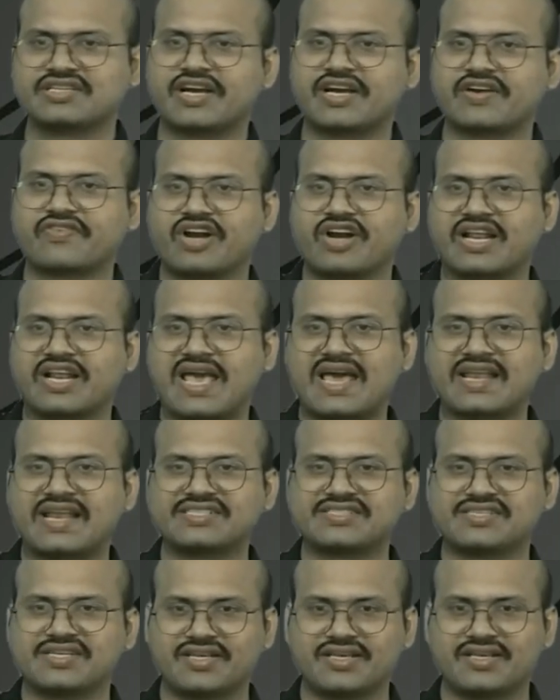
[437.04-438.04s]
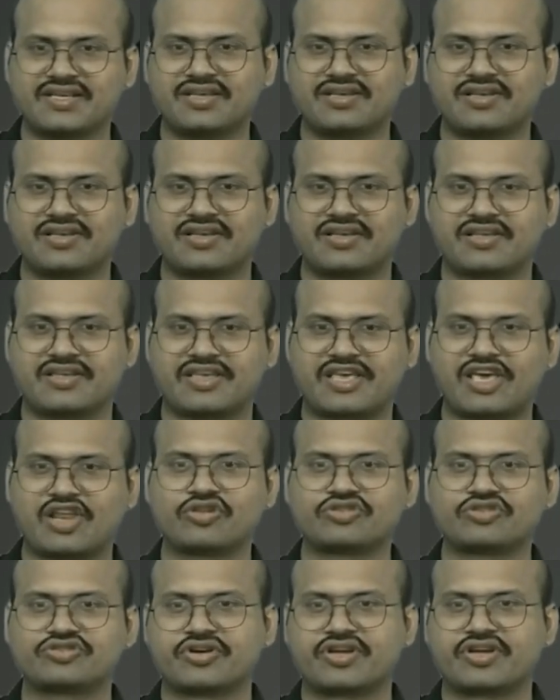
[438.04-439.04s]
volcanicity can
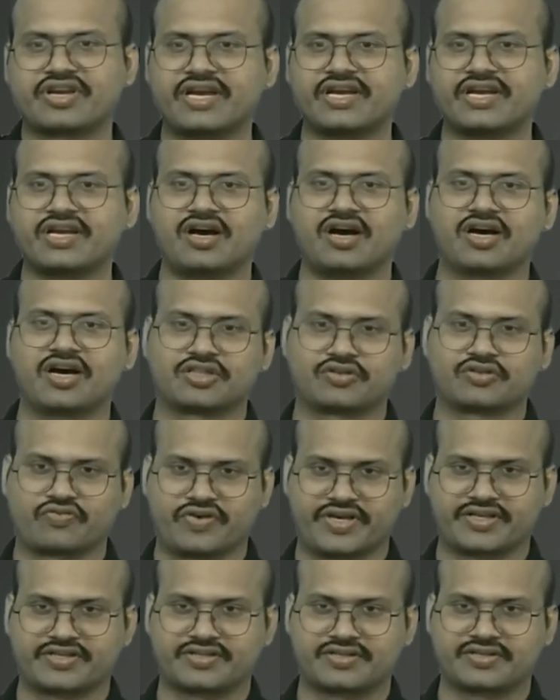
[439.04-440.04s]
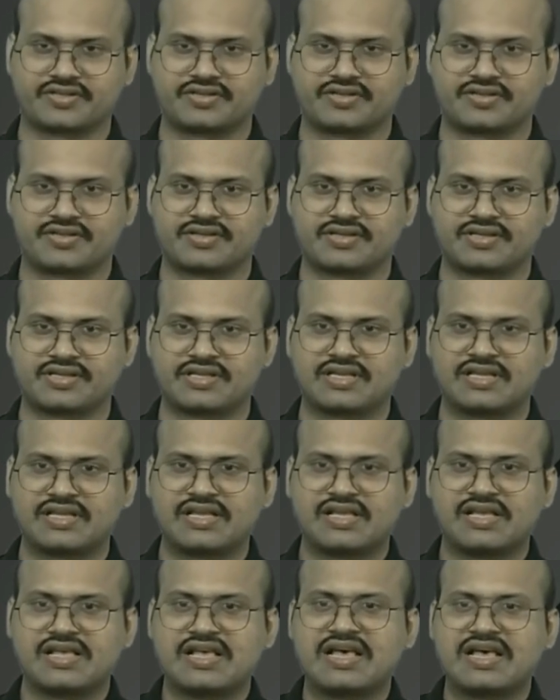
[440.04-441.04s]
also create earthquakes.
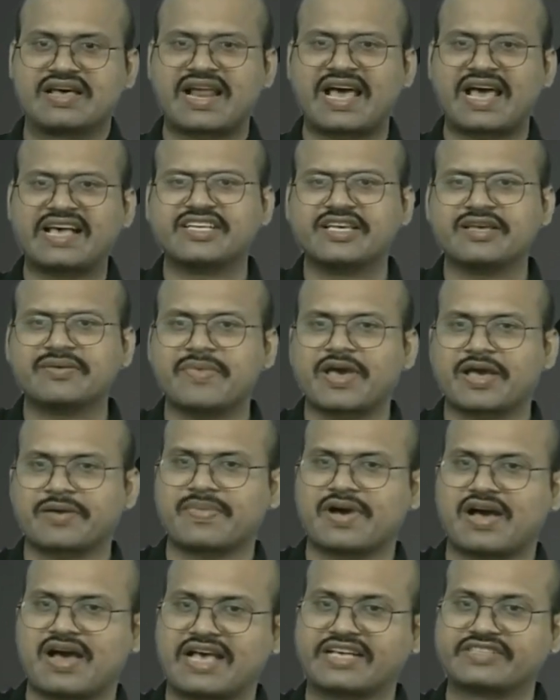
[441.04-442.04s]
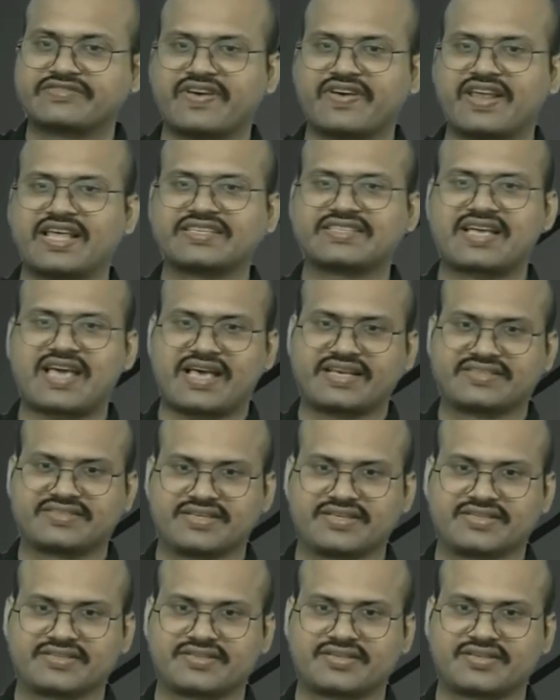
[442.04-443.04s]
Rising magma as well as
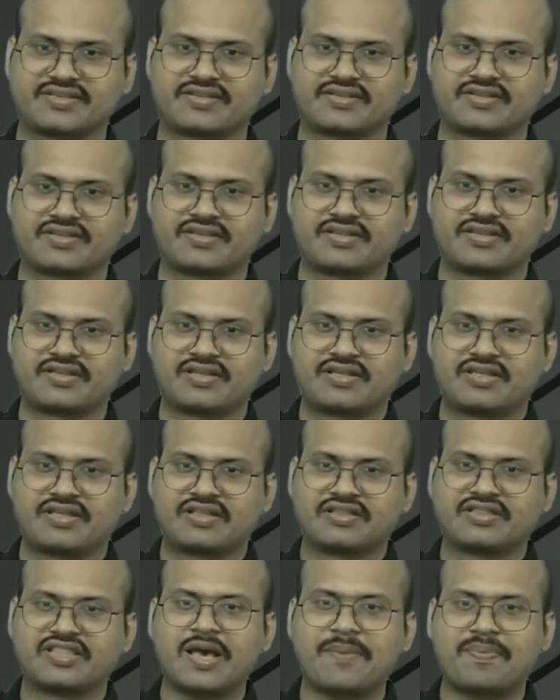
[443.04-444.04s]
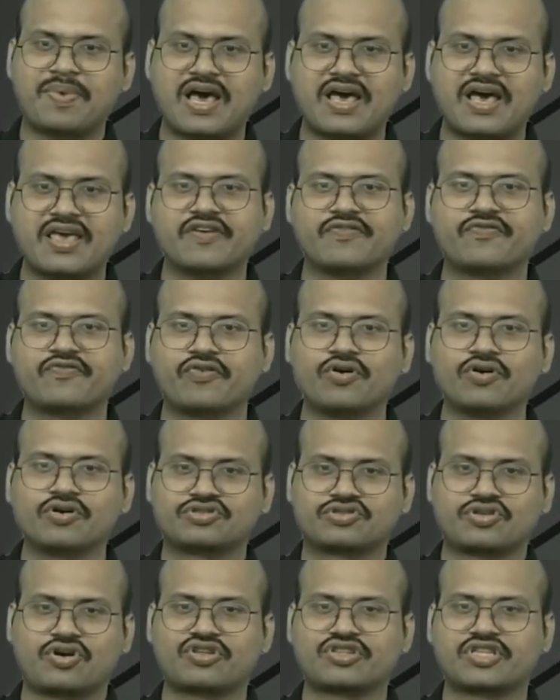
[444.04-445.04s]
gases, they apply a
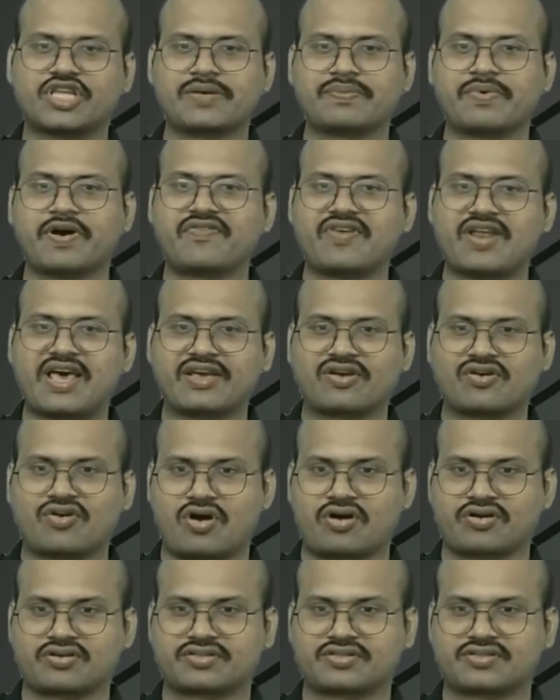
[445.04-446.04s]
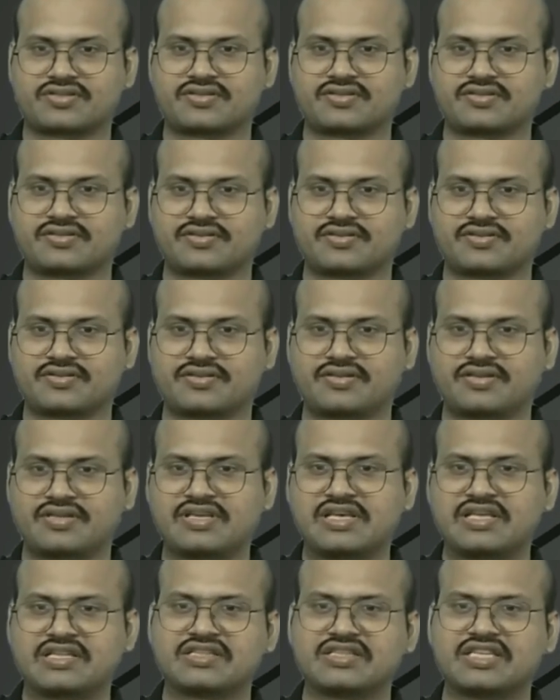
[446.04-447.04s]
force on the above lying rocks.
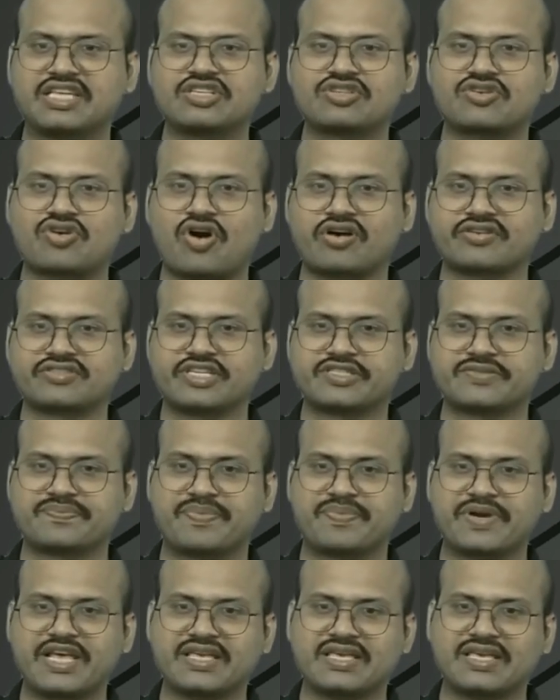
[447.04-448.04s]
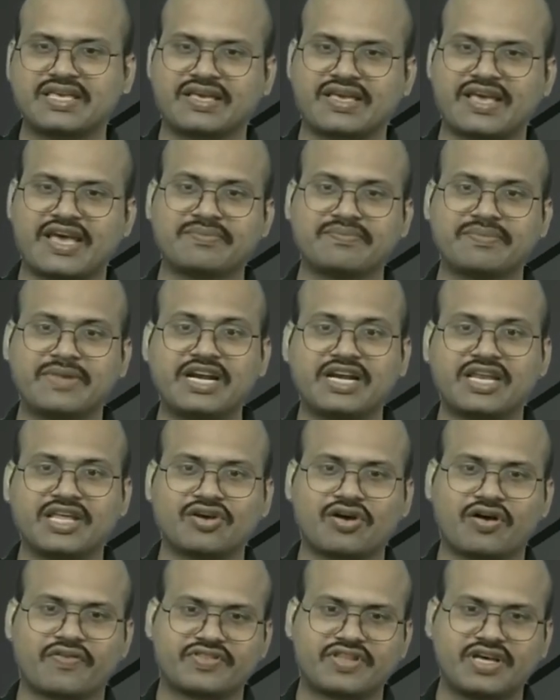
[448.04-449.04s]
This causes breaking and melting
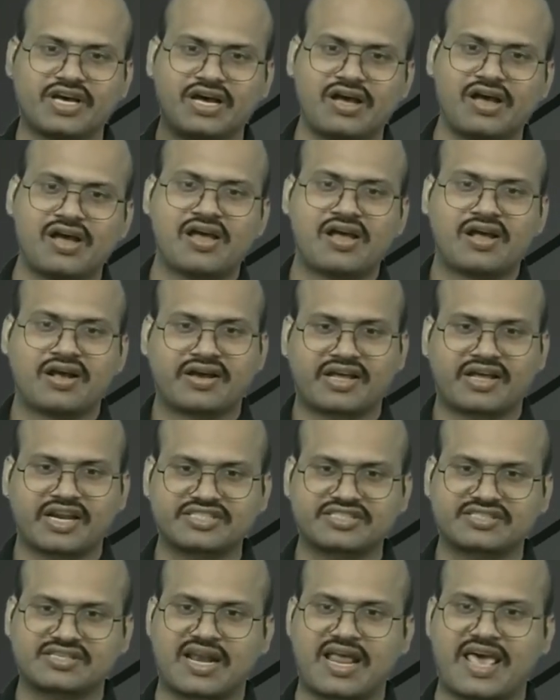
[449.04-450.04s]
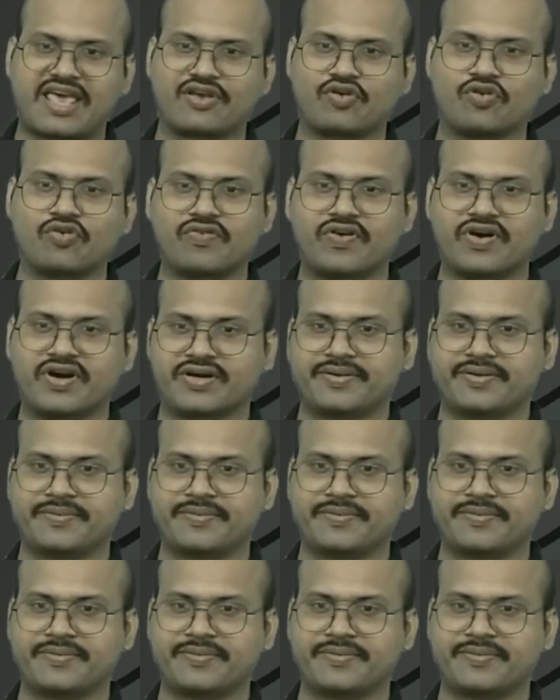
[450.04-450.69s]
of the crust lying over,